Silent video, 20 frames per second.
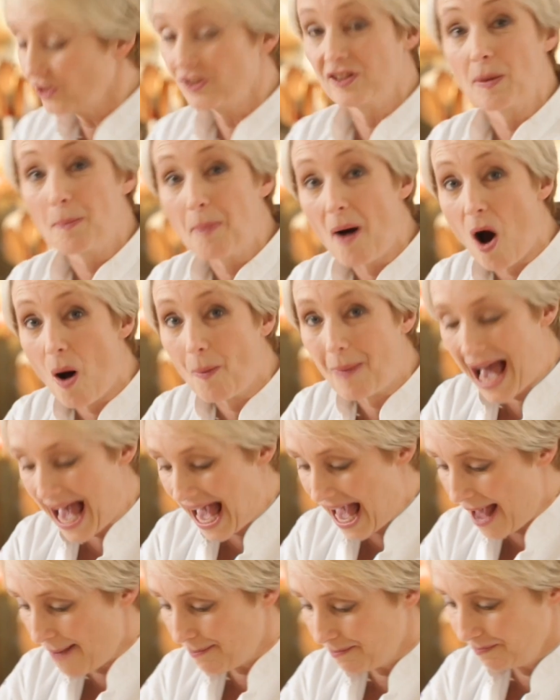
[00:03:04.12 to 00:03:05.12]
is the Parma
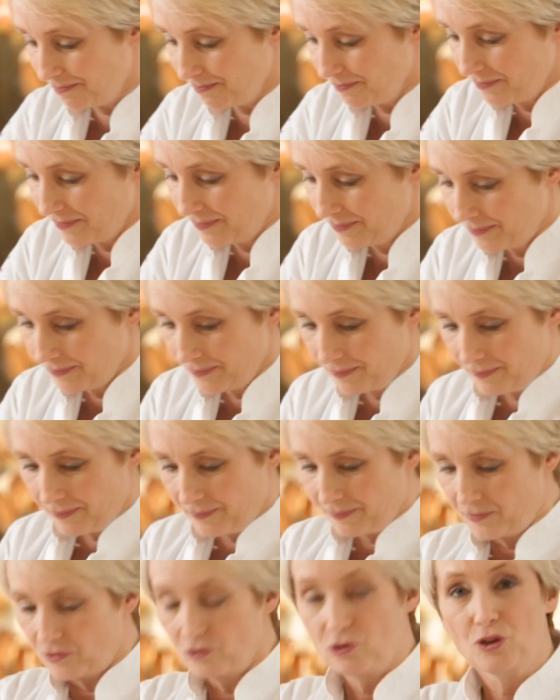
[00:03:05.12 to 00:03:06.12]
ham.
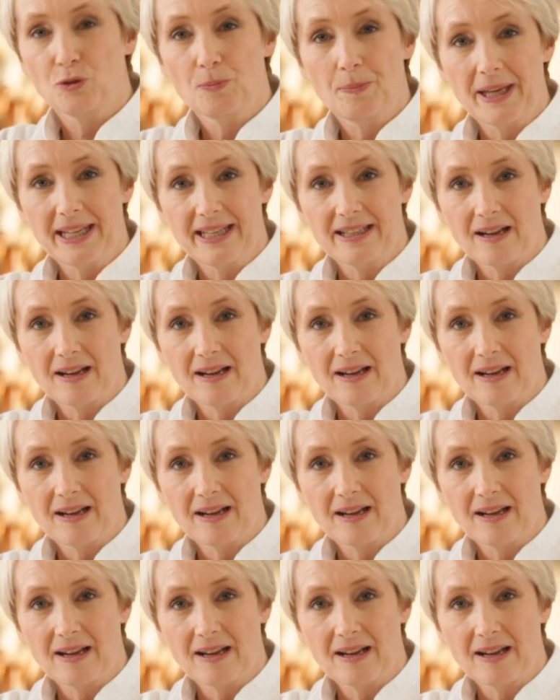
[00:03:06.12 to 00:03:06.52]
And just pick